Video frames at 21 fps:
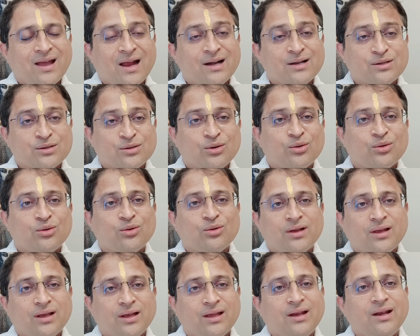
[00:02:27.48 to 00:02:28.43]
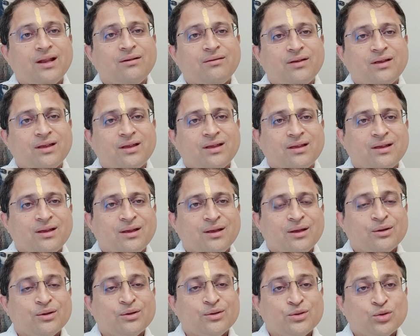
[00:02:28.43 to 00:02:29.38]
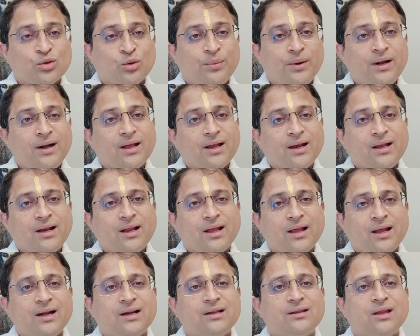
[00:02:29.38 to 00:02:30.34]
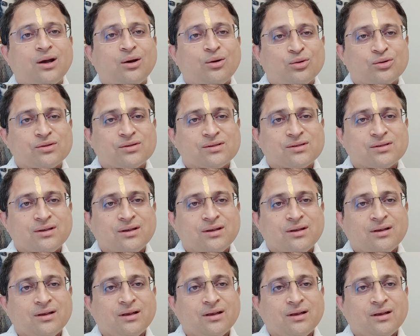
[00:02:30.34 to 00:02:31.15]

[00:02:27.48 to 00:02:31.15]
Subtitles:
And so, in a way, Jupiter in 8th house